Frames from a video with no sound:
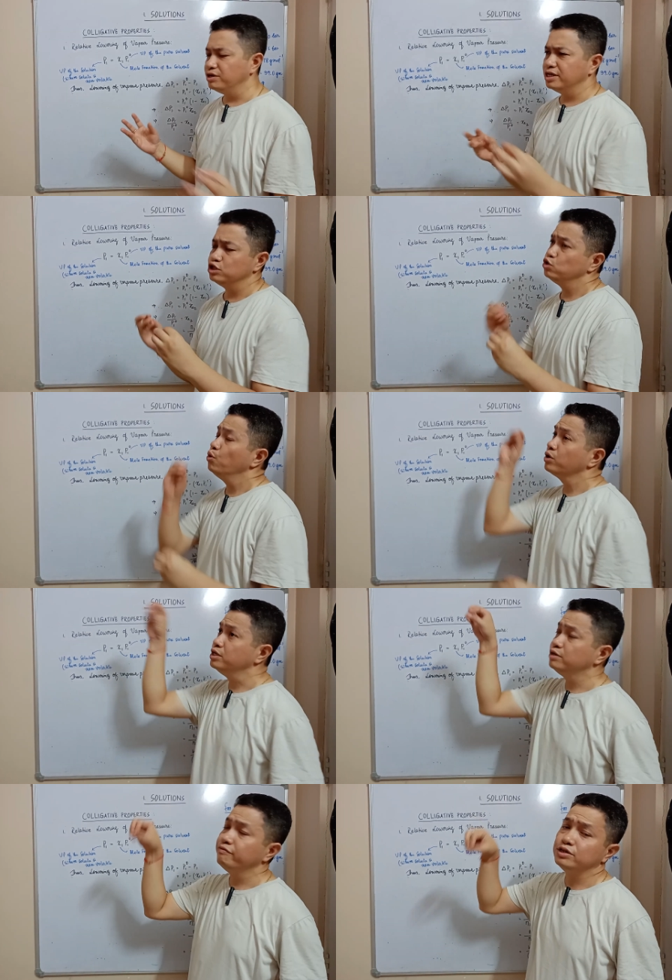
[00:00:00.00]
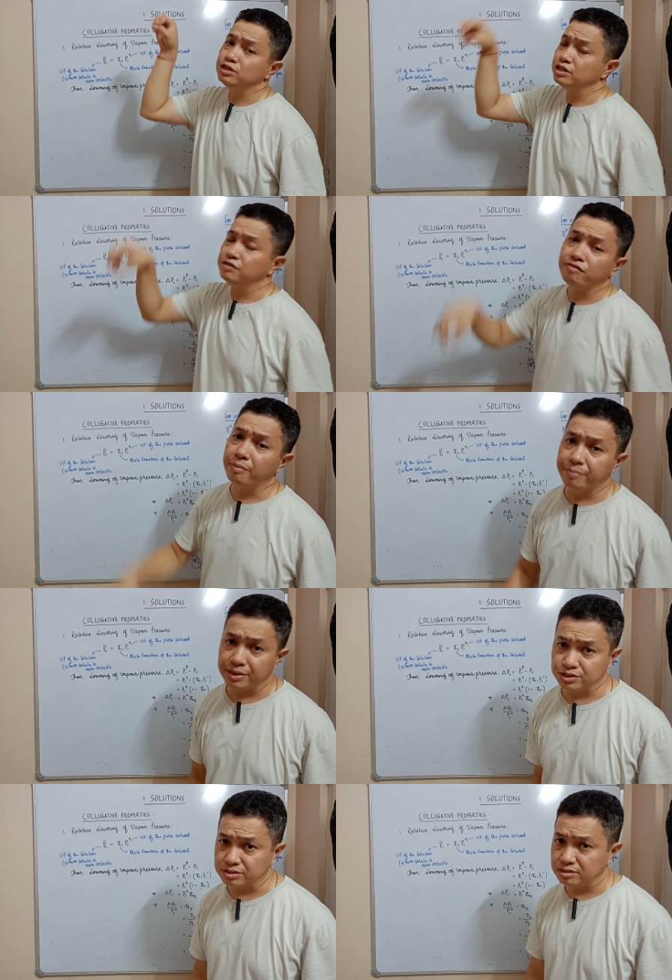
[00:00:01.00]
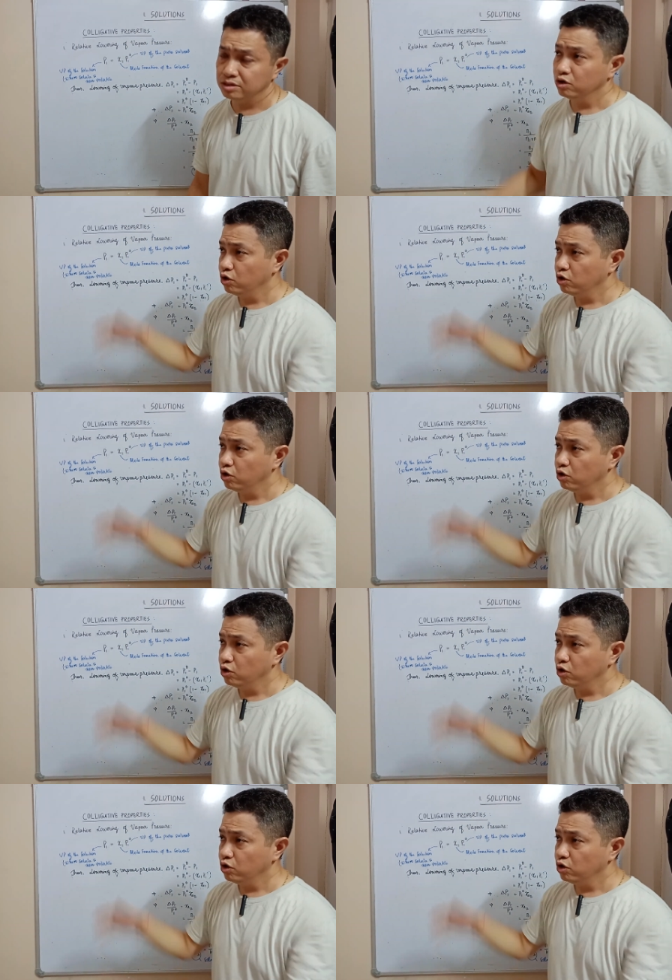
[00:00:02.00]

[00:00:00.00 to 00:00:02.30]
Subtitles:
So it has no contribution in the vapor pressure